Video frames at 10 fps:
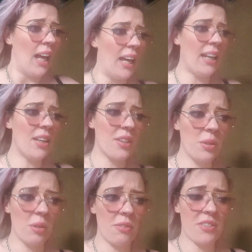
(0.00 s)
and the
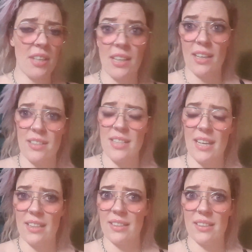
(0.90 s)
thought of sitting down to
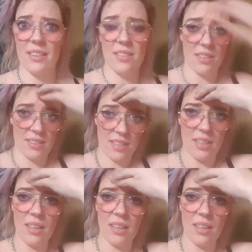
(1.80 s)
edit is just